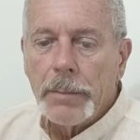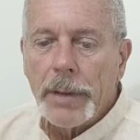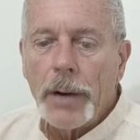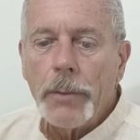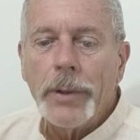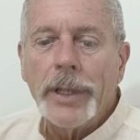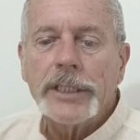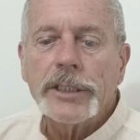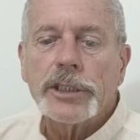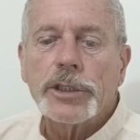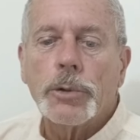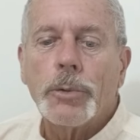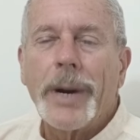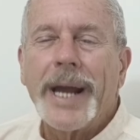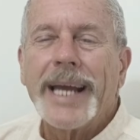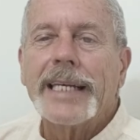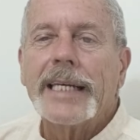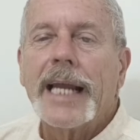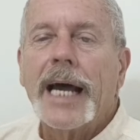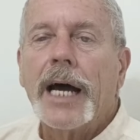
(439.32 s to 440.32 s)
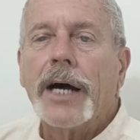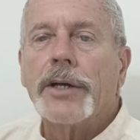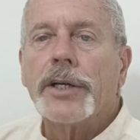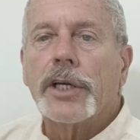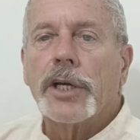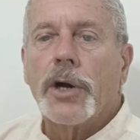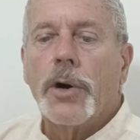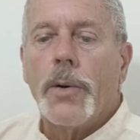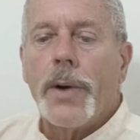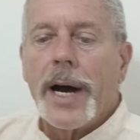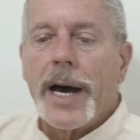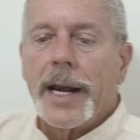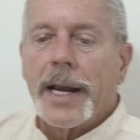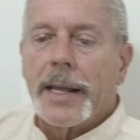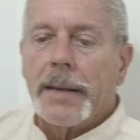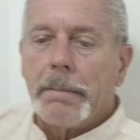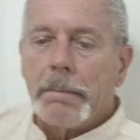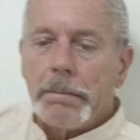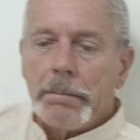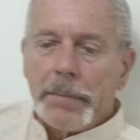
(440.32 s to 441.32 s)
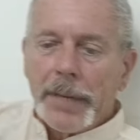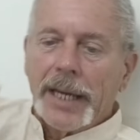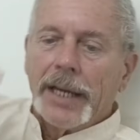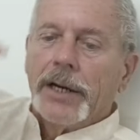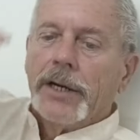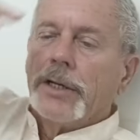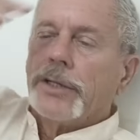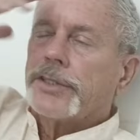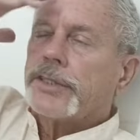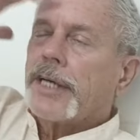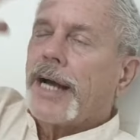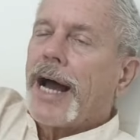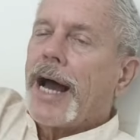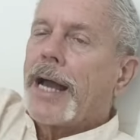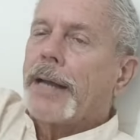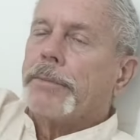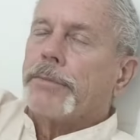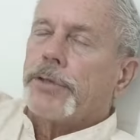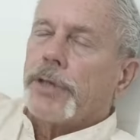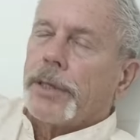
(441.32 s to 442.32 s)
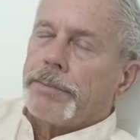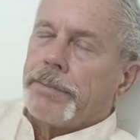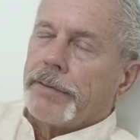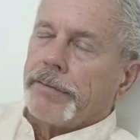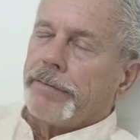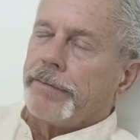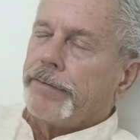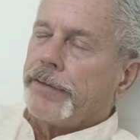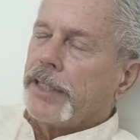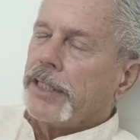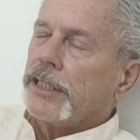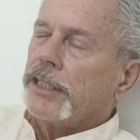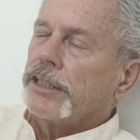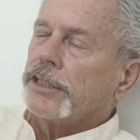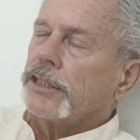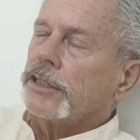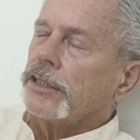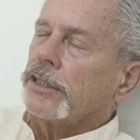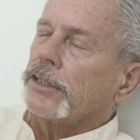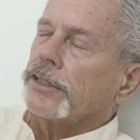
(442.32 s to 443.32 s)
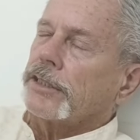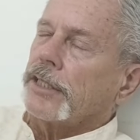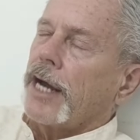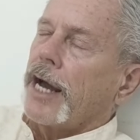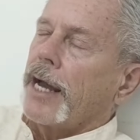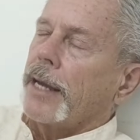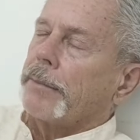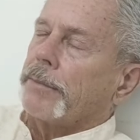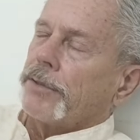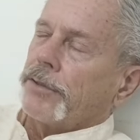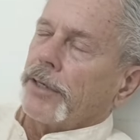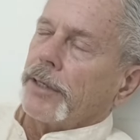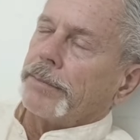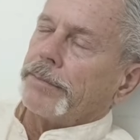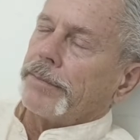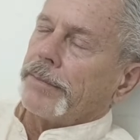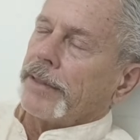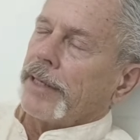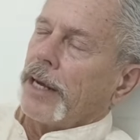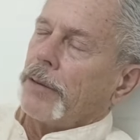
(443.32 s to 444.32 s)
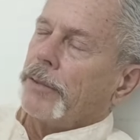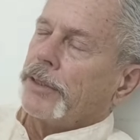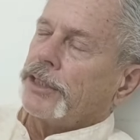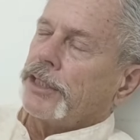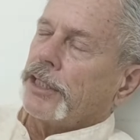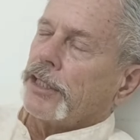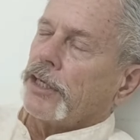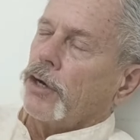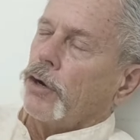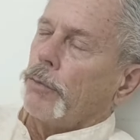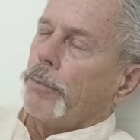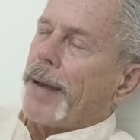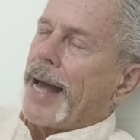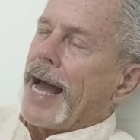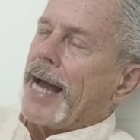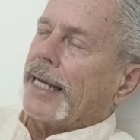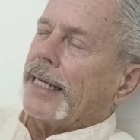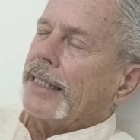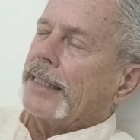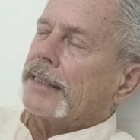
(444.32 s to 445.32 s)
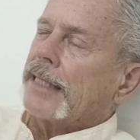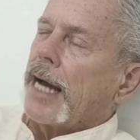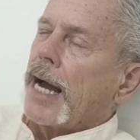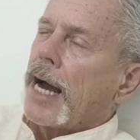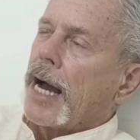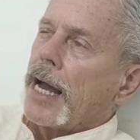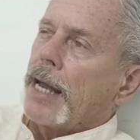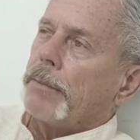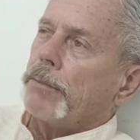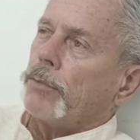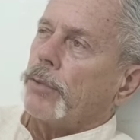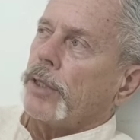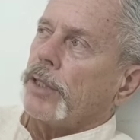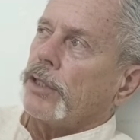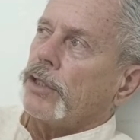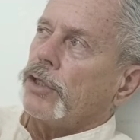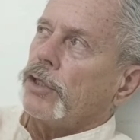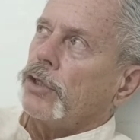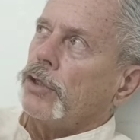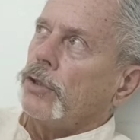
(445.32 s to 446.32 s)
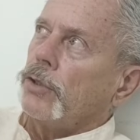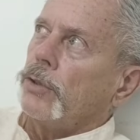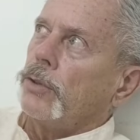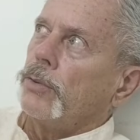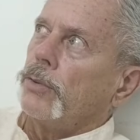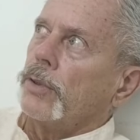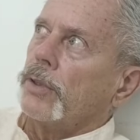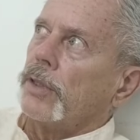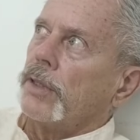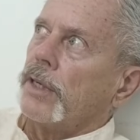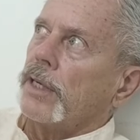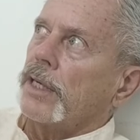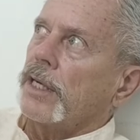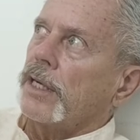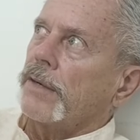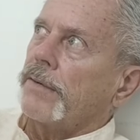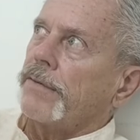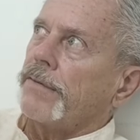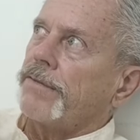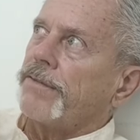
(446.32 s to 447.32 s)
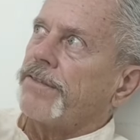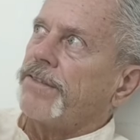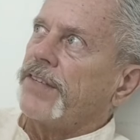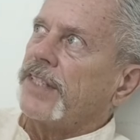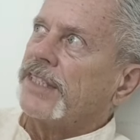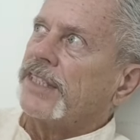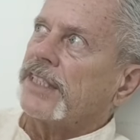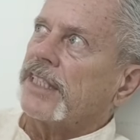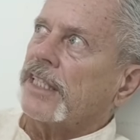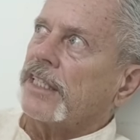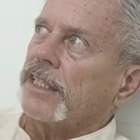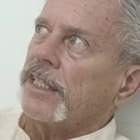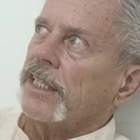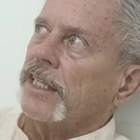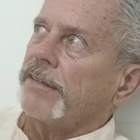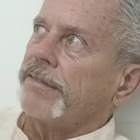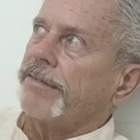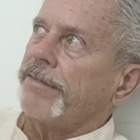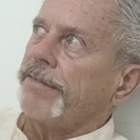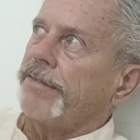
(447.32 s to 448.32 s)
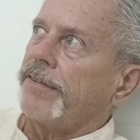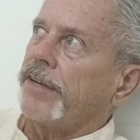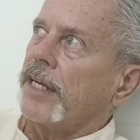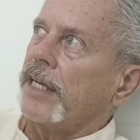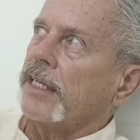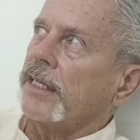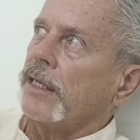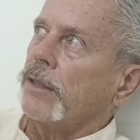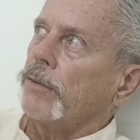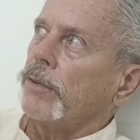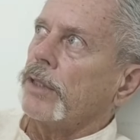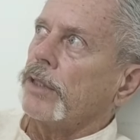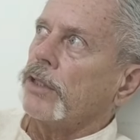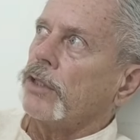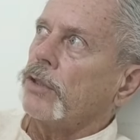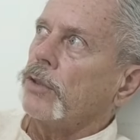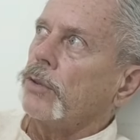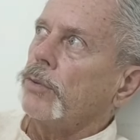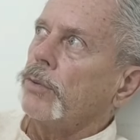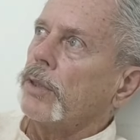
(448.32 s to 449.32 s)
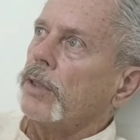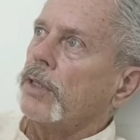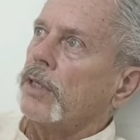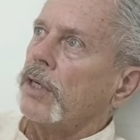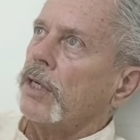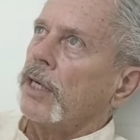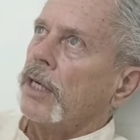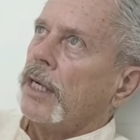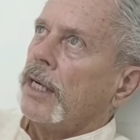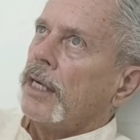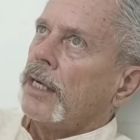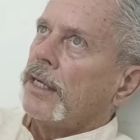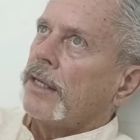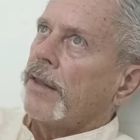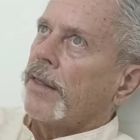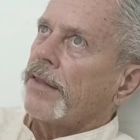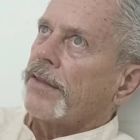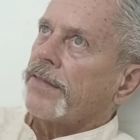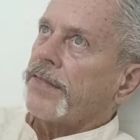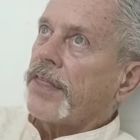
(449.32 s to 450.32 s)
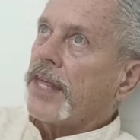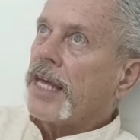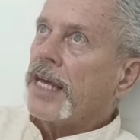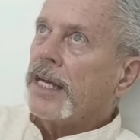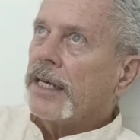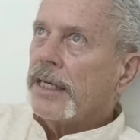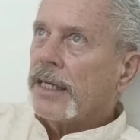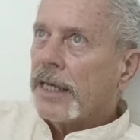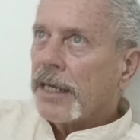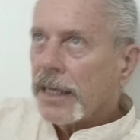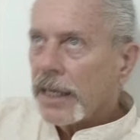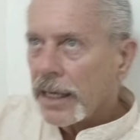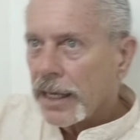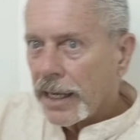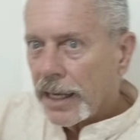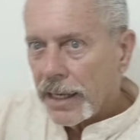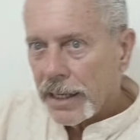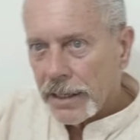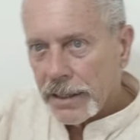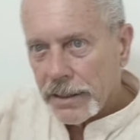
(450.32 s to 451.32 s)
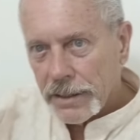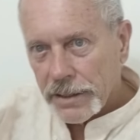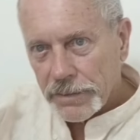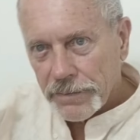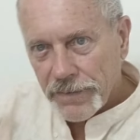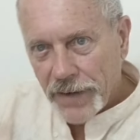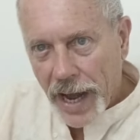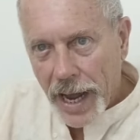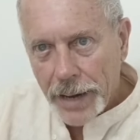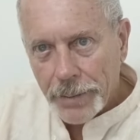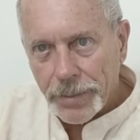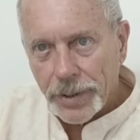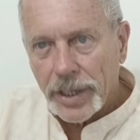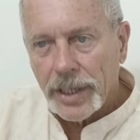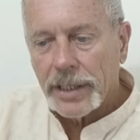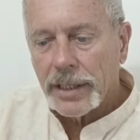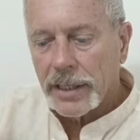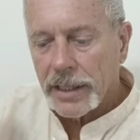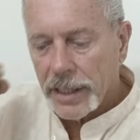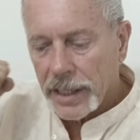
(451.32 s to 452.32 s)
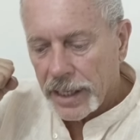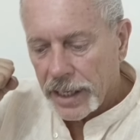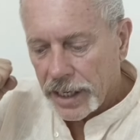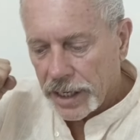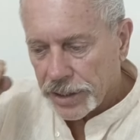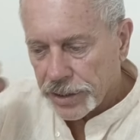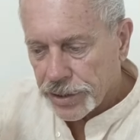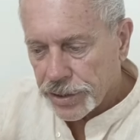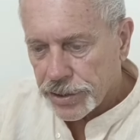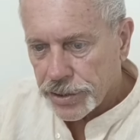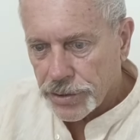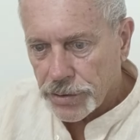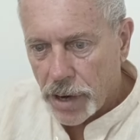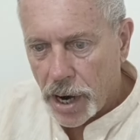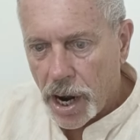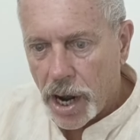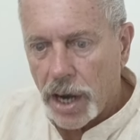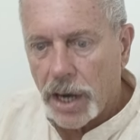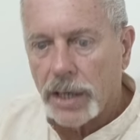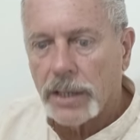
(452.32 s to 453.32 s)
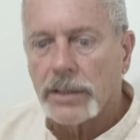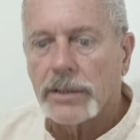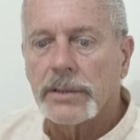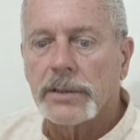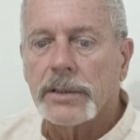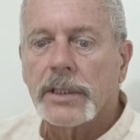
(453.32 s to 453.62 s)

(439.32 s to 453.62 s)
But I want you right now to go on a mental time trip, a visual time trip. I want you to go back in time when you were physically fit, when you were thin, vibrant, and strong.